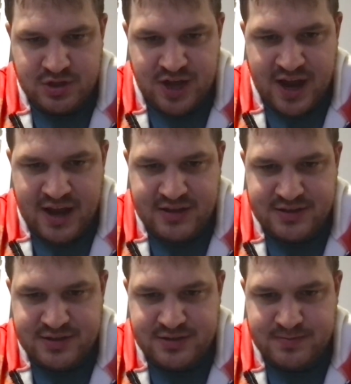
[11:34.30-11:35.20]

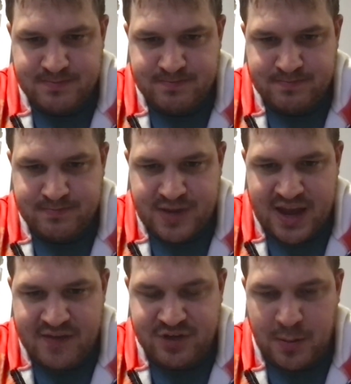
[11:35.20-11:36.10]
Giants
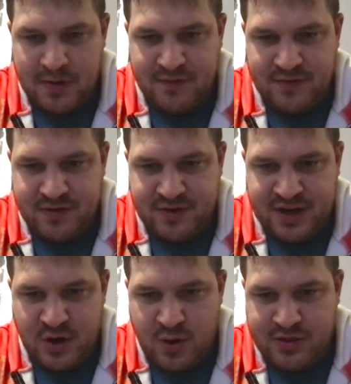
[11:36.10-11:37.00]
have Tommy
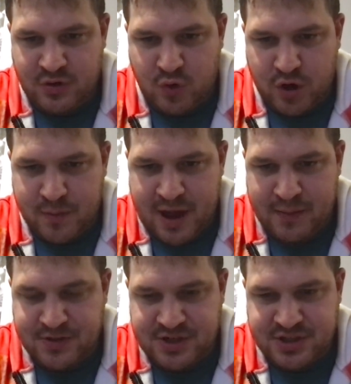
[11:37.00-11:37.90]
DeVito at the
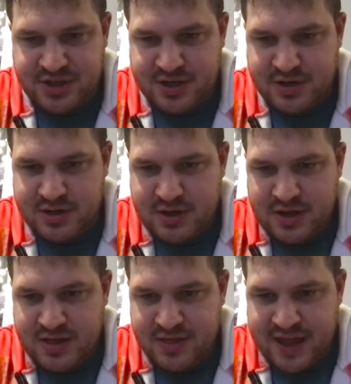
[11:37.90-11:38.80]
quarterback position.
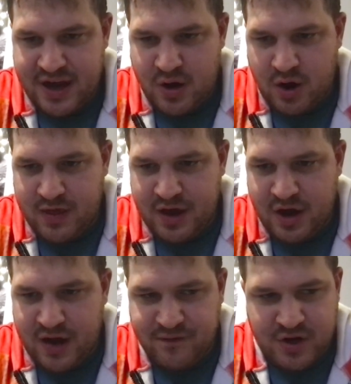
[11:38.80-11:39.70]
They are
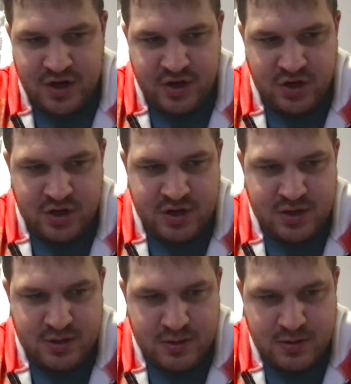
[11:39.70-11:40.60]
not very
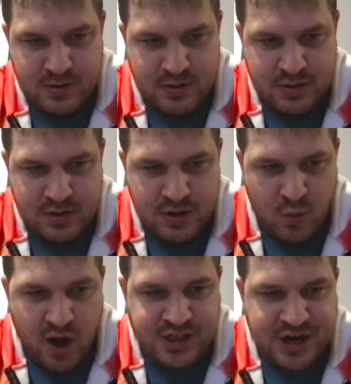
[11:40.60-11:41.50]
good.
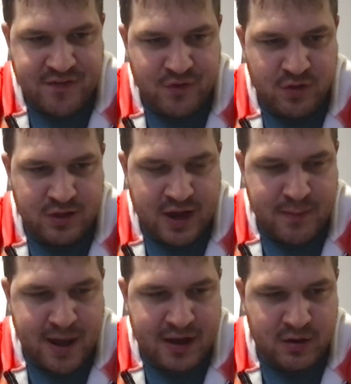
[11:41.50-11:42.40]
Watch out for
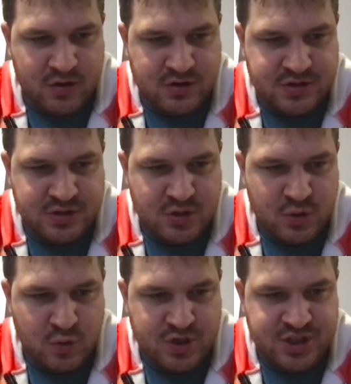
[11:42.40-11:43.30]
linebackers
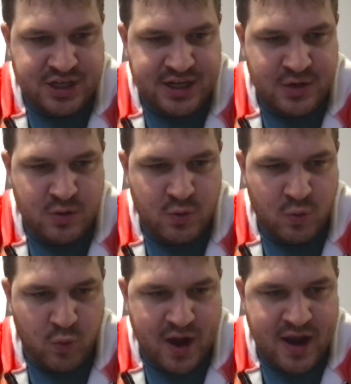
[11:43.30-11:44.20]
Rashid
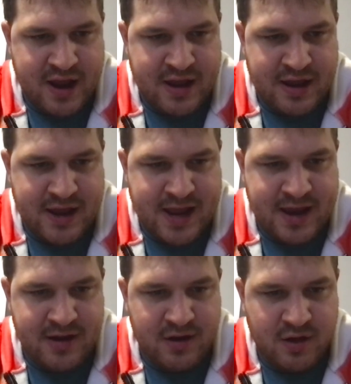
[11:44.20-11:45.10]
Ray
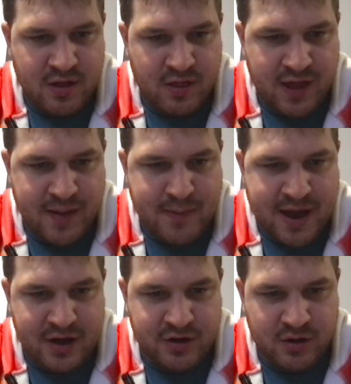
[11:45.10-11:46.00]
and
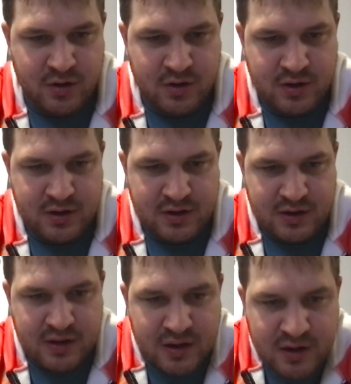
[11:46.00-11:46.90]
linebacker
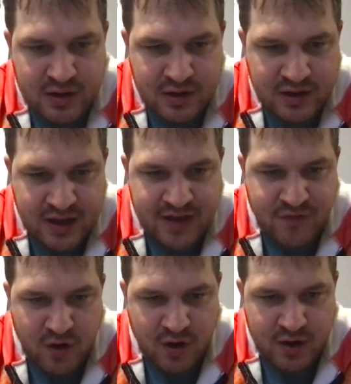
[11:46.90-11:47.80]

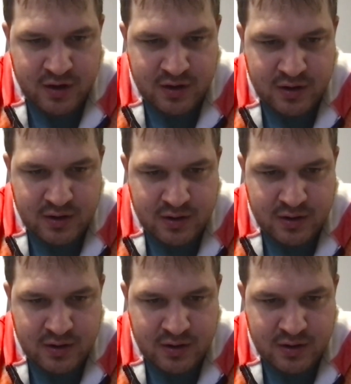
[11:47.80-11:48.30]
Kayvon